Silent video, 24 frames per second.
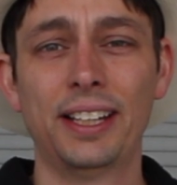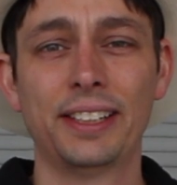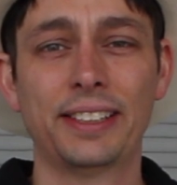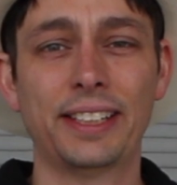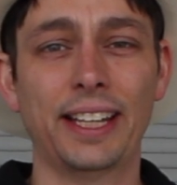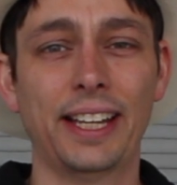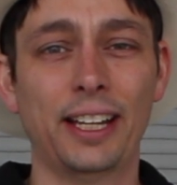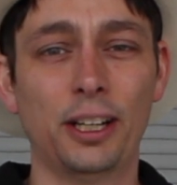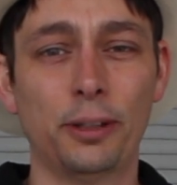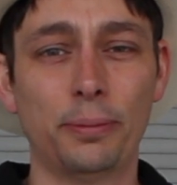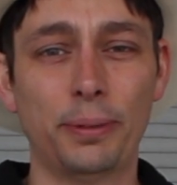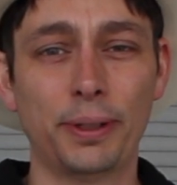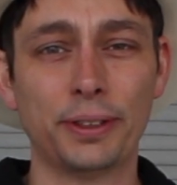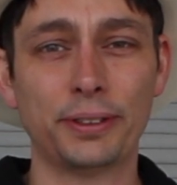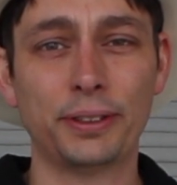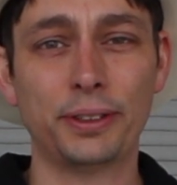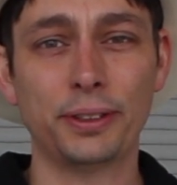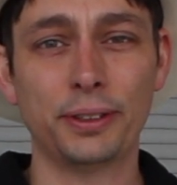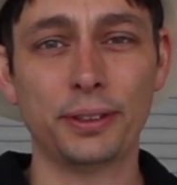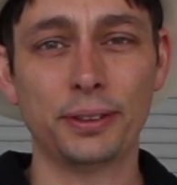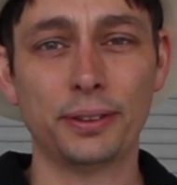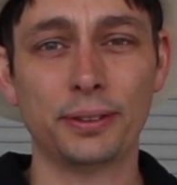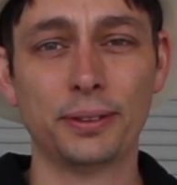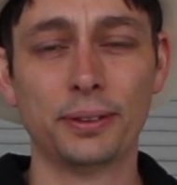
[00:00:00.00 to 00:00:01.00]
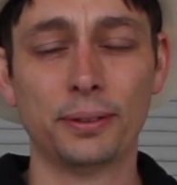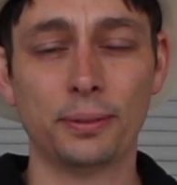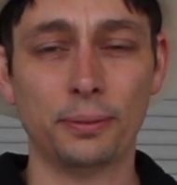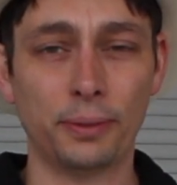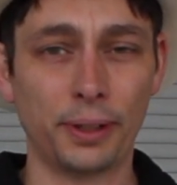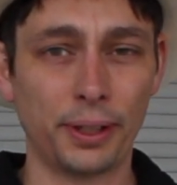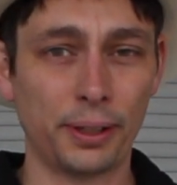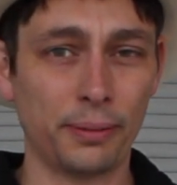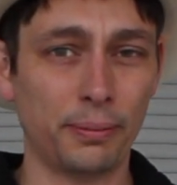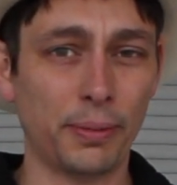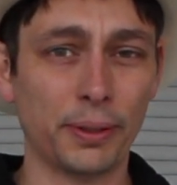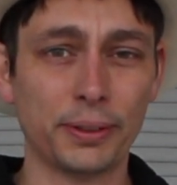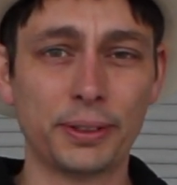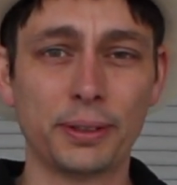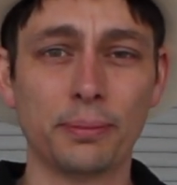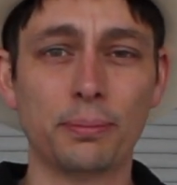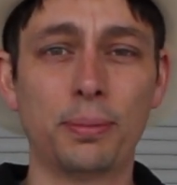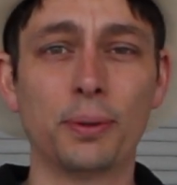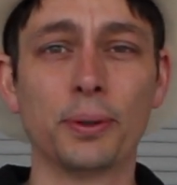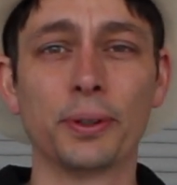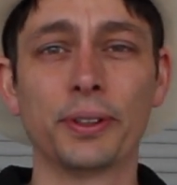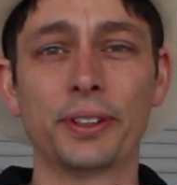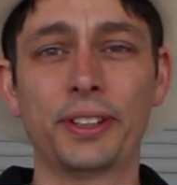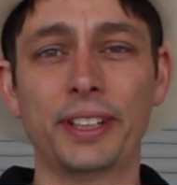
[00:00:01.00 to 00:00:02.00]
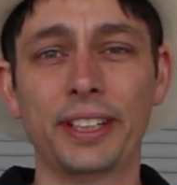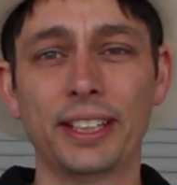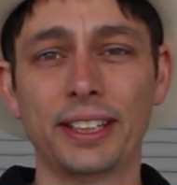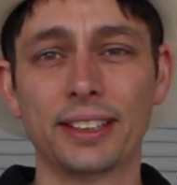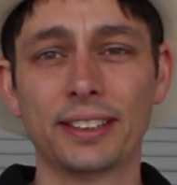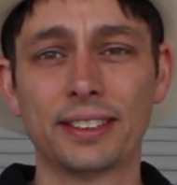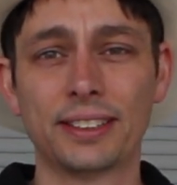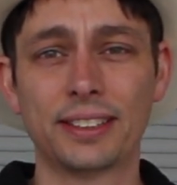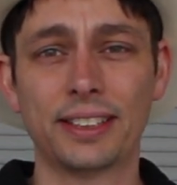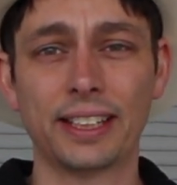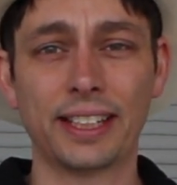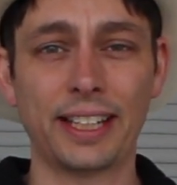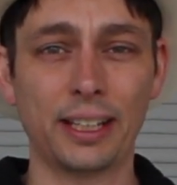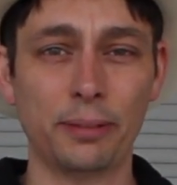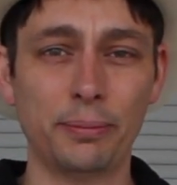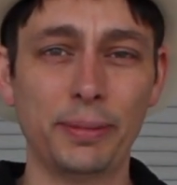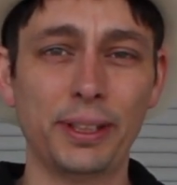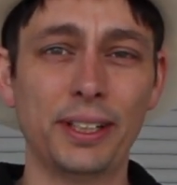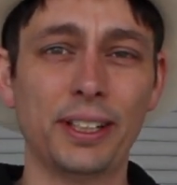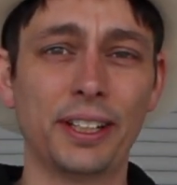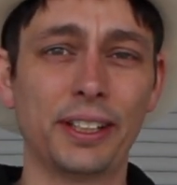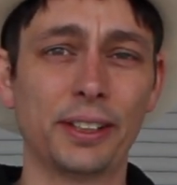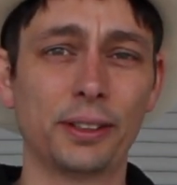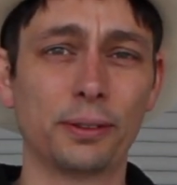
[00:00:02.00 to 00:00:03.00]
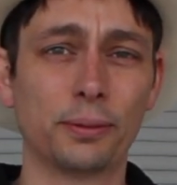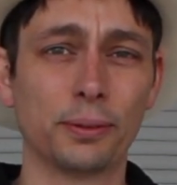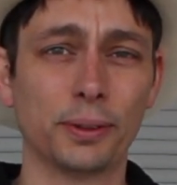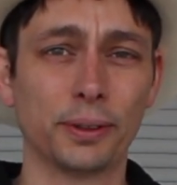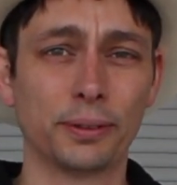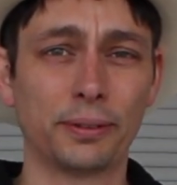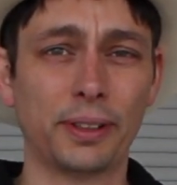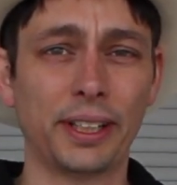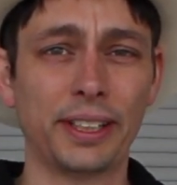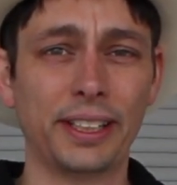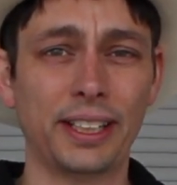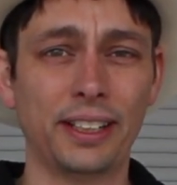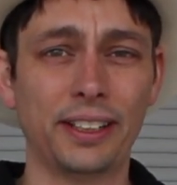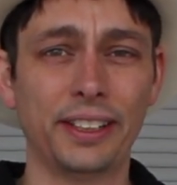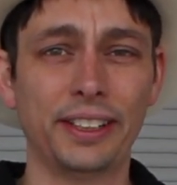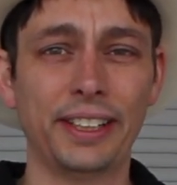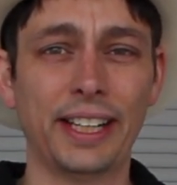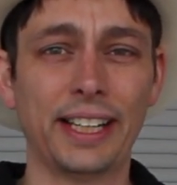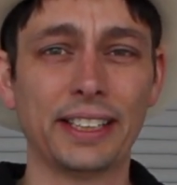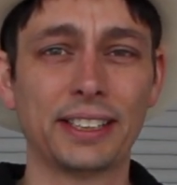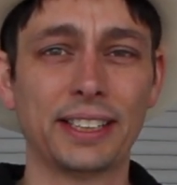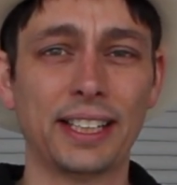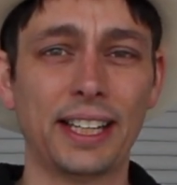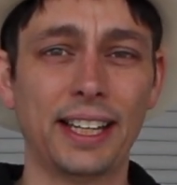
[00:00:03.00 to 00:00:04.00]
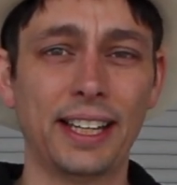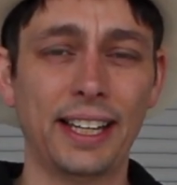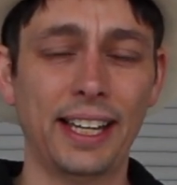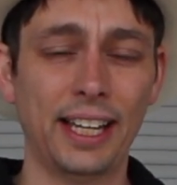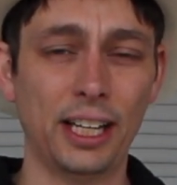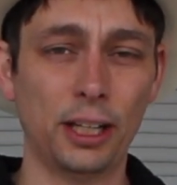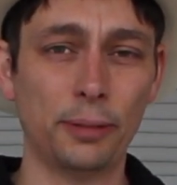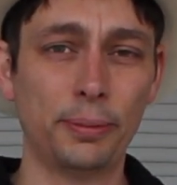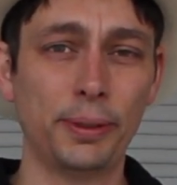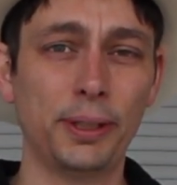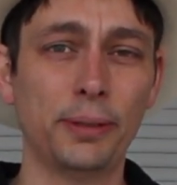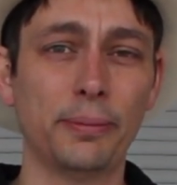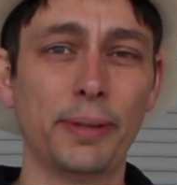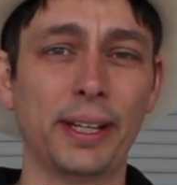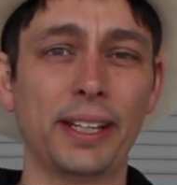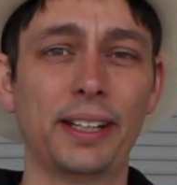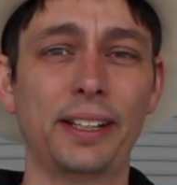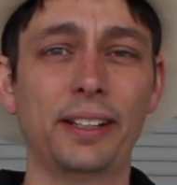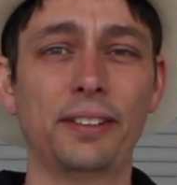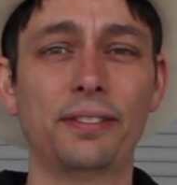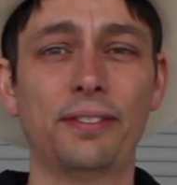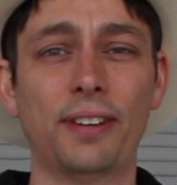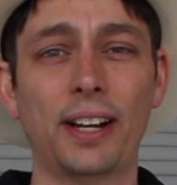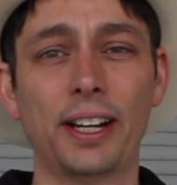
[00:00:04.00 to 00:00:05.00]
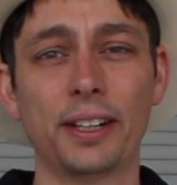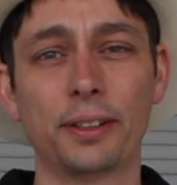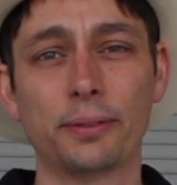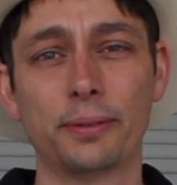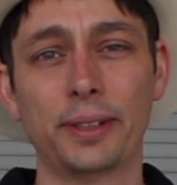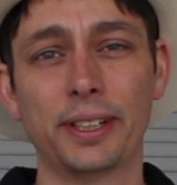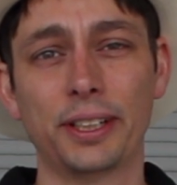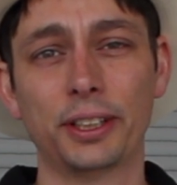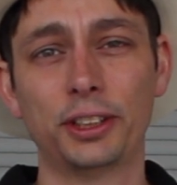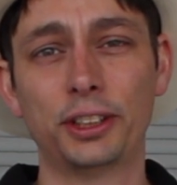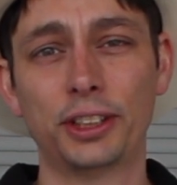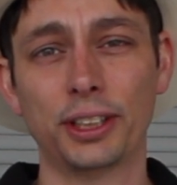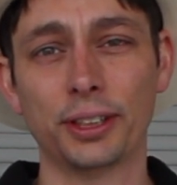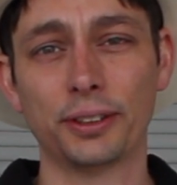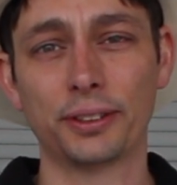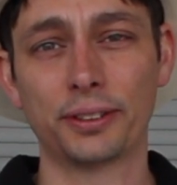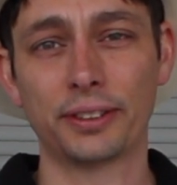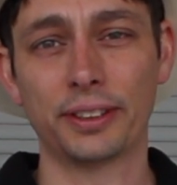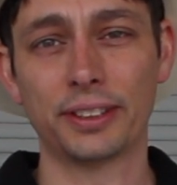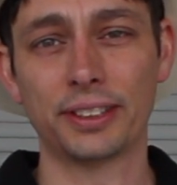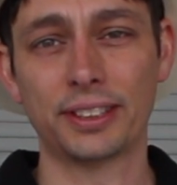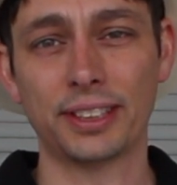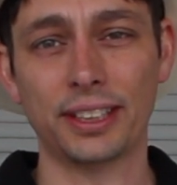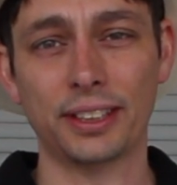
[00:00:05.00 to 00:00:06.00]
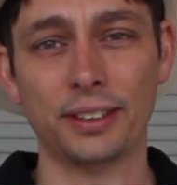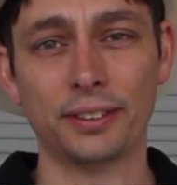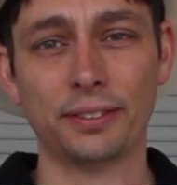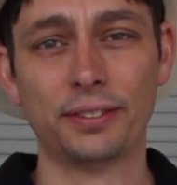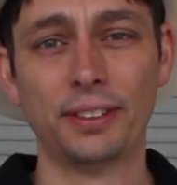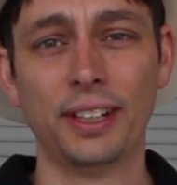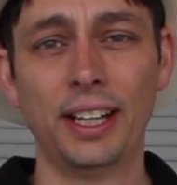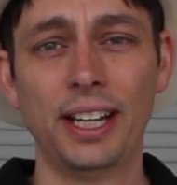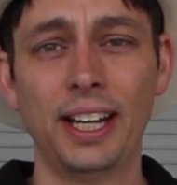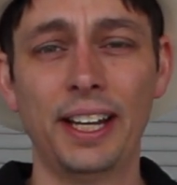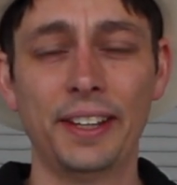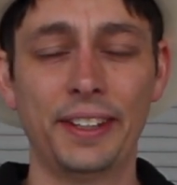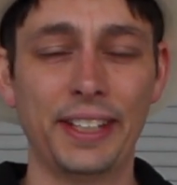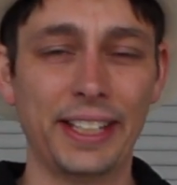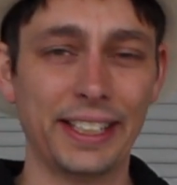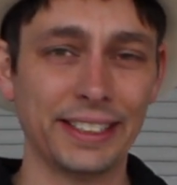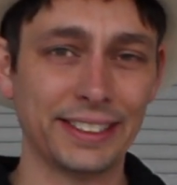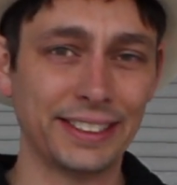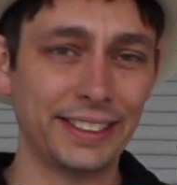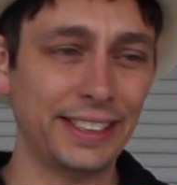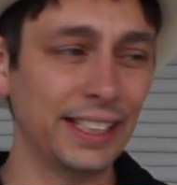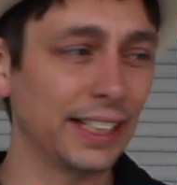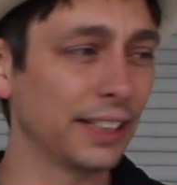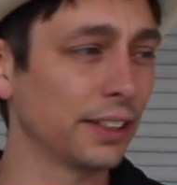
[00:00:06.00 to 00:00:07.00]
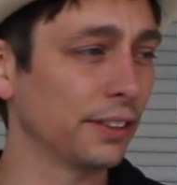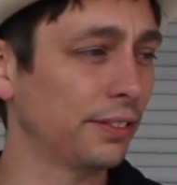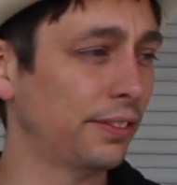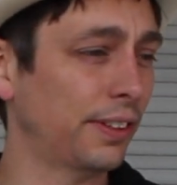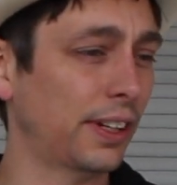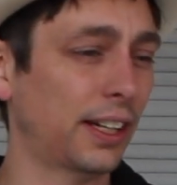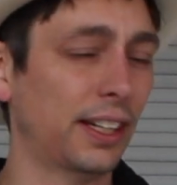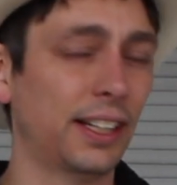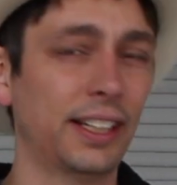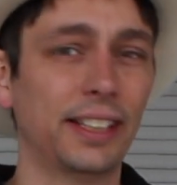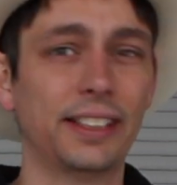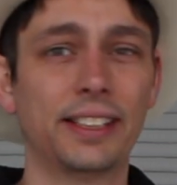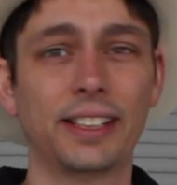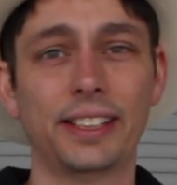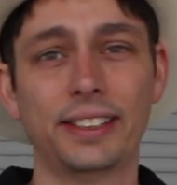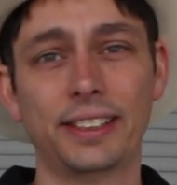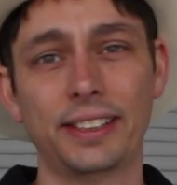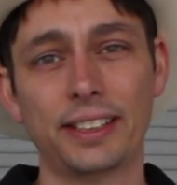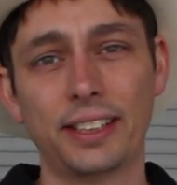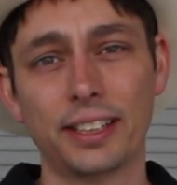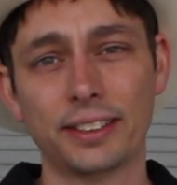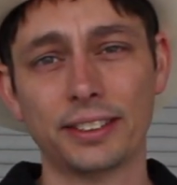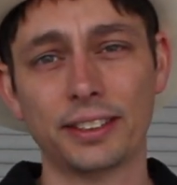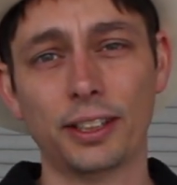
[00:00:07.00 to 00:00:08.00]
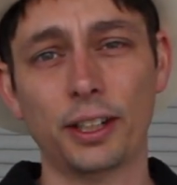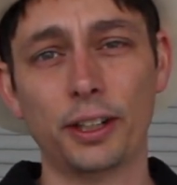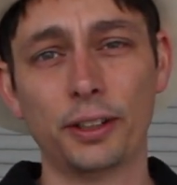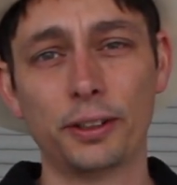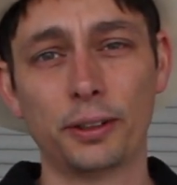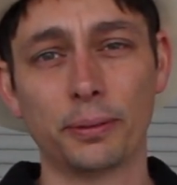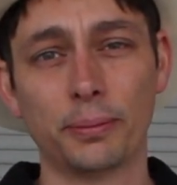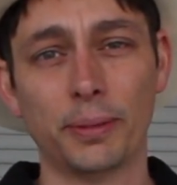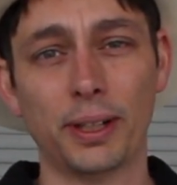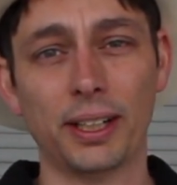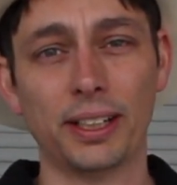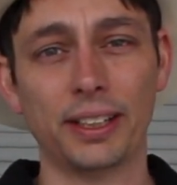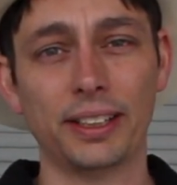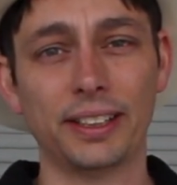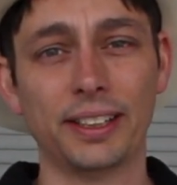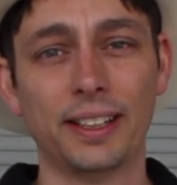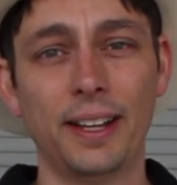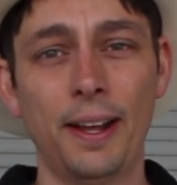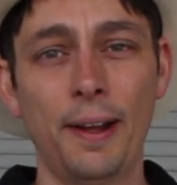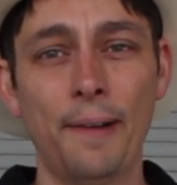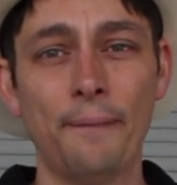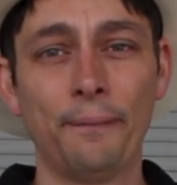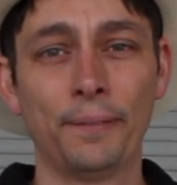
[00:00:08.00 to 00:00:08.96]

to help us do one of the most important things that can be done in the world right now, and that's help humanity find a way to shelter itself that is dignified and that doesn't undermine